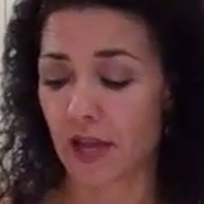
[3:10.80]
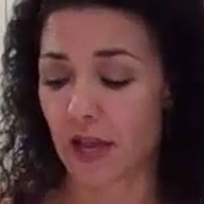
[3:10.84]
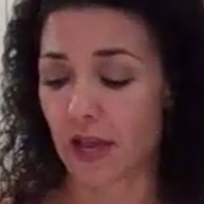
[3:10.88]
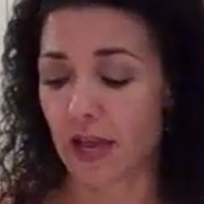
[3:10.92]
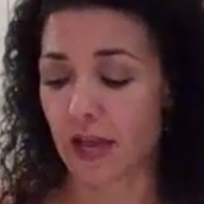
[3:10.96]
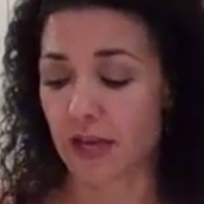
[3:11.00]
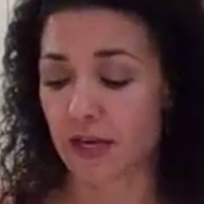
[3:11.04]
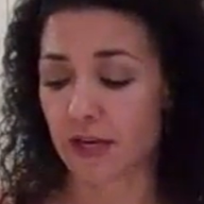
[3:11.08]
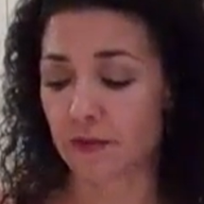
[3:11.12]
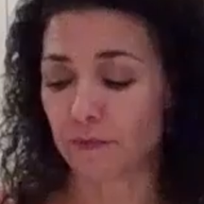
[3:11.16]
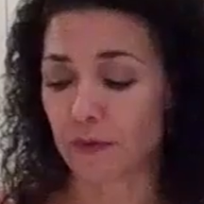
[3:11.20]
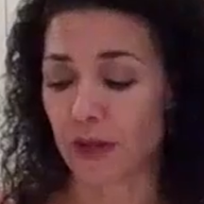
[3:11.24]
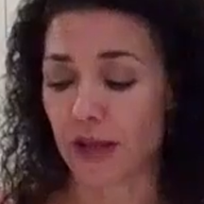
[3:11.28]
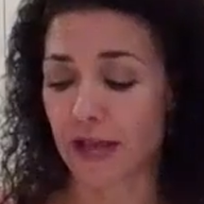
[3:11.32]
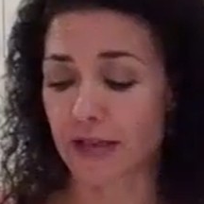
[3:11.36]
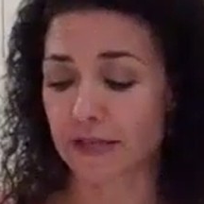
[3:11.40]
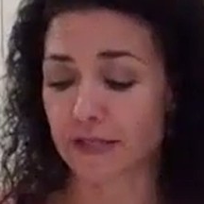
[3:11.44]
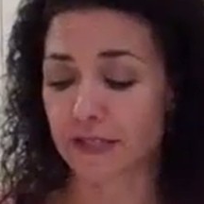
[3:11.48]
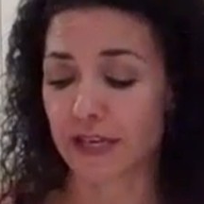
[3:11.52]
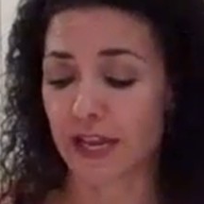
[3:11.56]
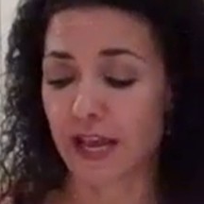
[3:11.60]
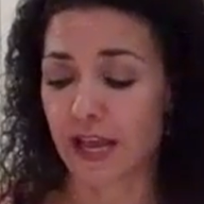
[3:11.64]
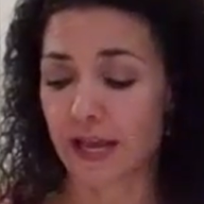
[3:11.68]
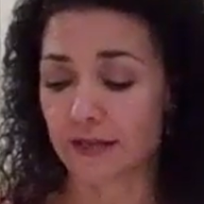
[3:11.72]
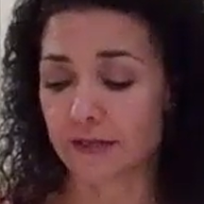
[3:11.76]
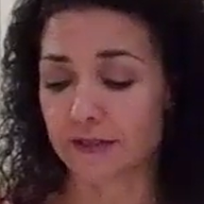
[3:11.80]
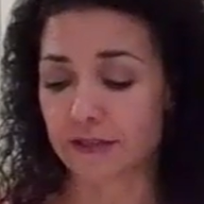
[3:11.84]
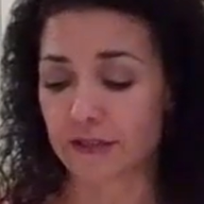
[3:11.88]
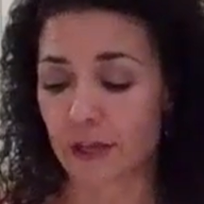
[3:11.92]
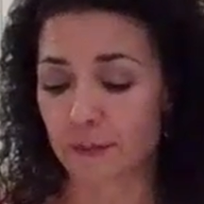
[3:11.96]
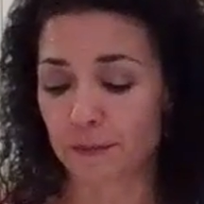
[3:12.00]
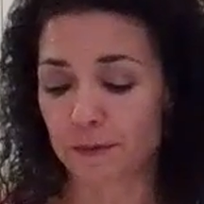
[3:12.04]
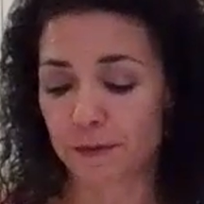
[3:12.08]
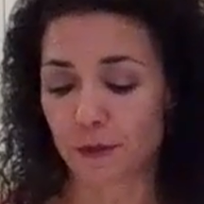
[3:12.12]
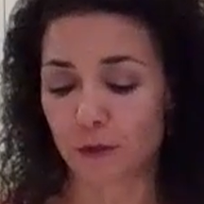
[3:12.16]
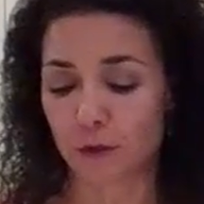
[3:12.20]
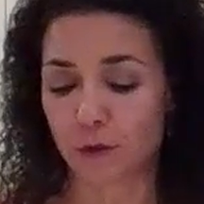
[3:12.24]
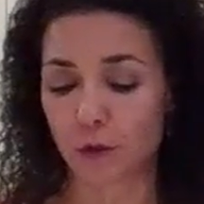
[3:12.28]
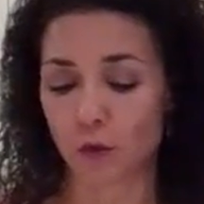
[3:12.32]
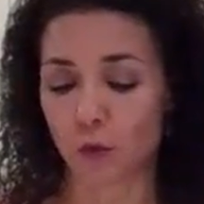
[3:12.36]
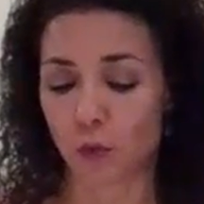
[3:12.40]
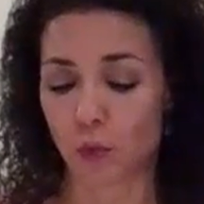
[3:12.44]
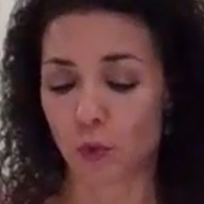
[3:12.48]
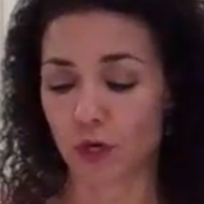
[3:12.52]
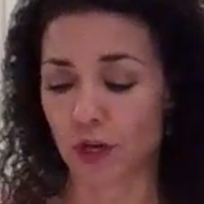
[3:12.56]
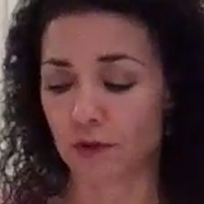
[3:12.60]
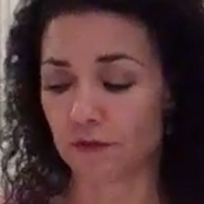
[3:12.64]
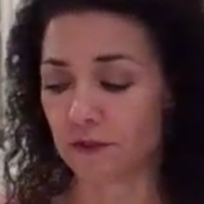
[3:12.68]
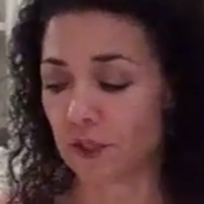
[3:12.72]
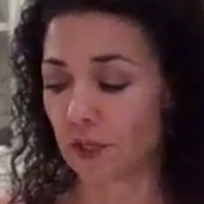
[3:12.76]
And as an egg substitute,
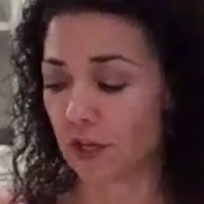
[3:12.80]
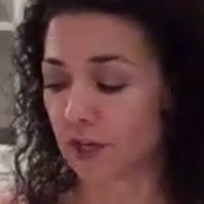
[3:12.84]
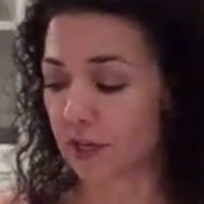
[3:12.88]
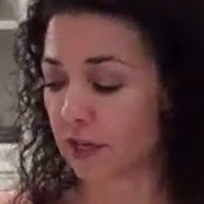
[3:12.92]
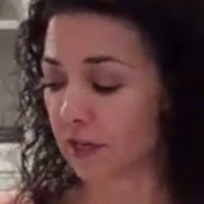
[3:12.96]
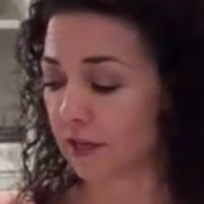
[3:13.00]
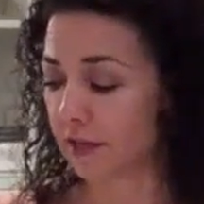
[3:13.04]
what I've done